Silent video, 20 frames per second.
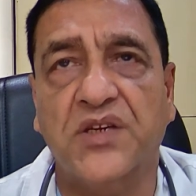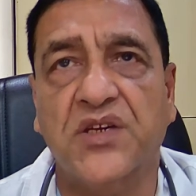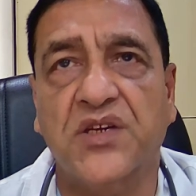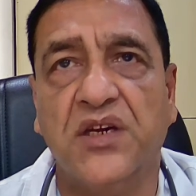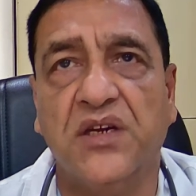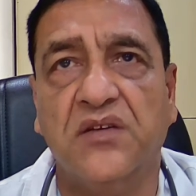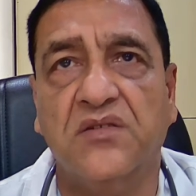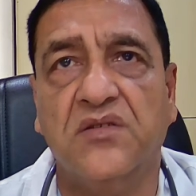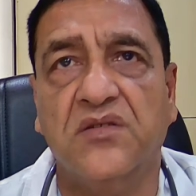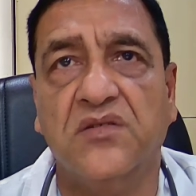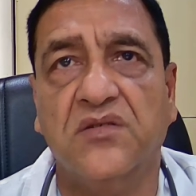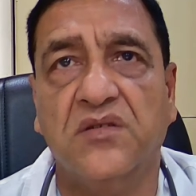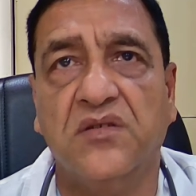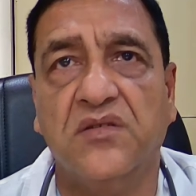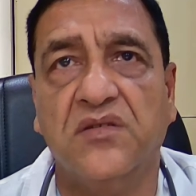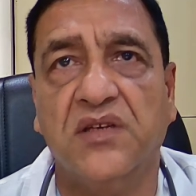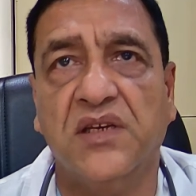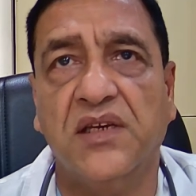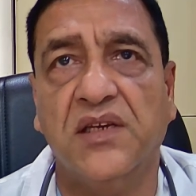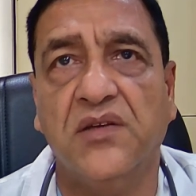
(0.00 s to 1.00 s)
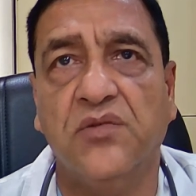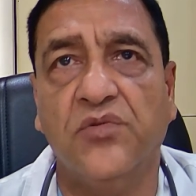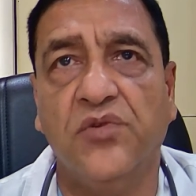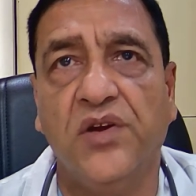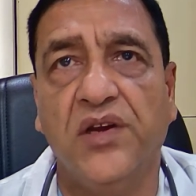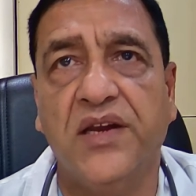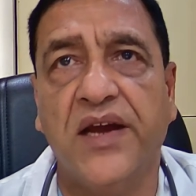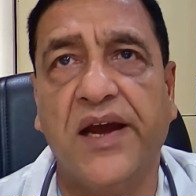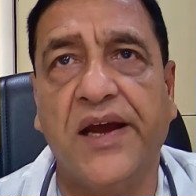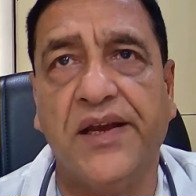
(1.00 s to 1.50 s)
patient's cell
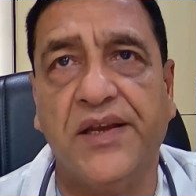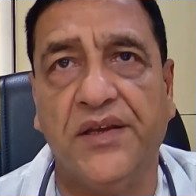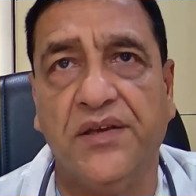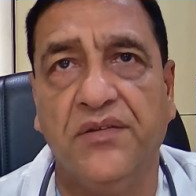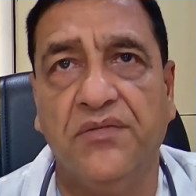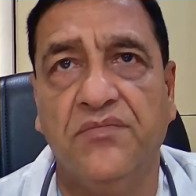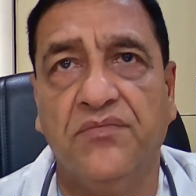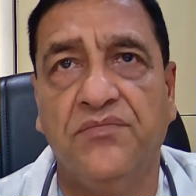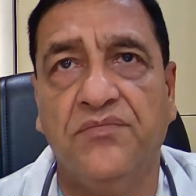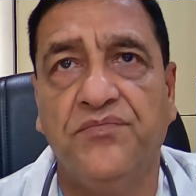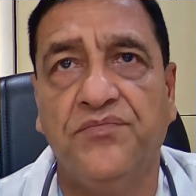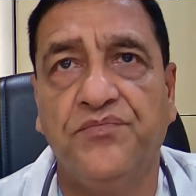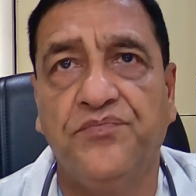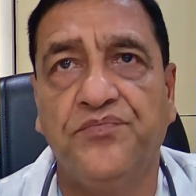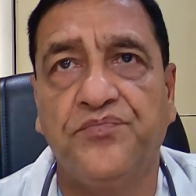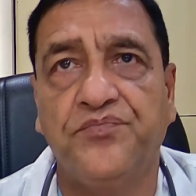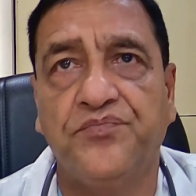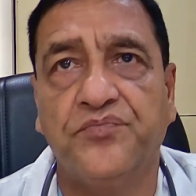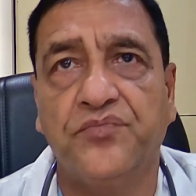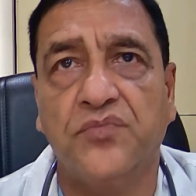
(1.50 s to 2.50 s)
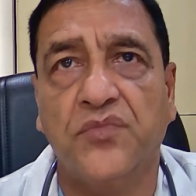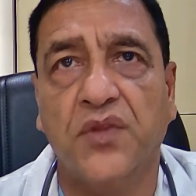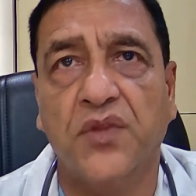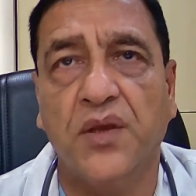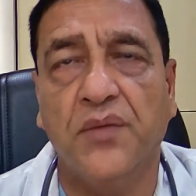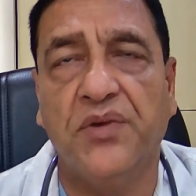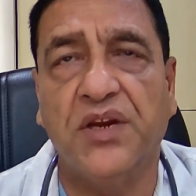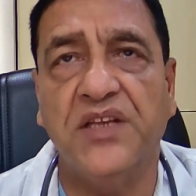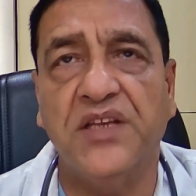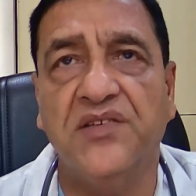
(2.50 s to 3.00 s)
will die,
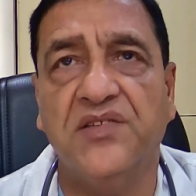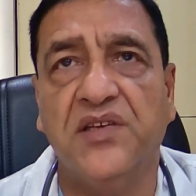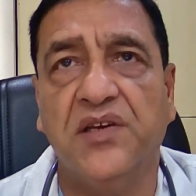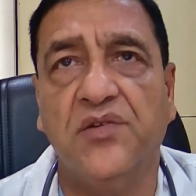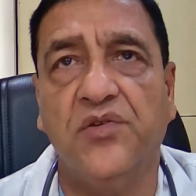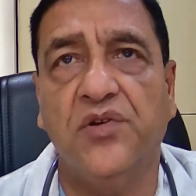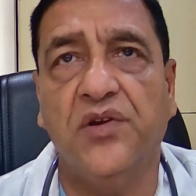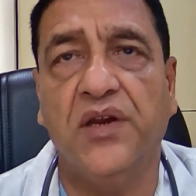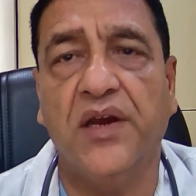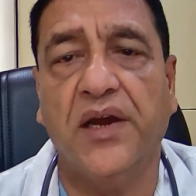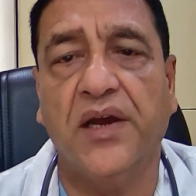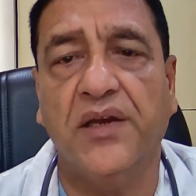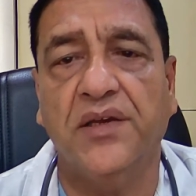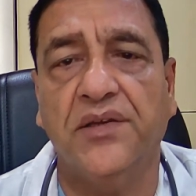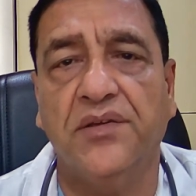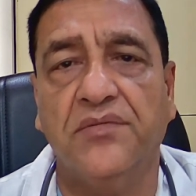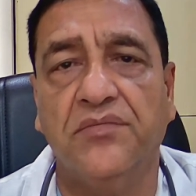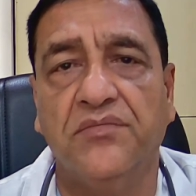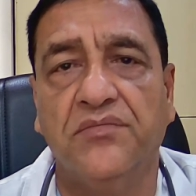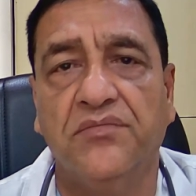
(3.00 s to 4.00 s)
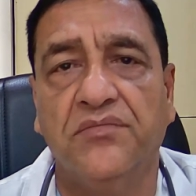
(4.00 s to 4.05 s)
brain cell will die.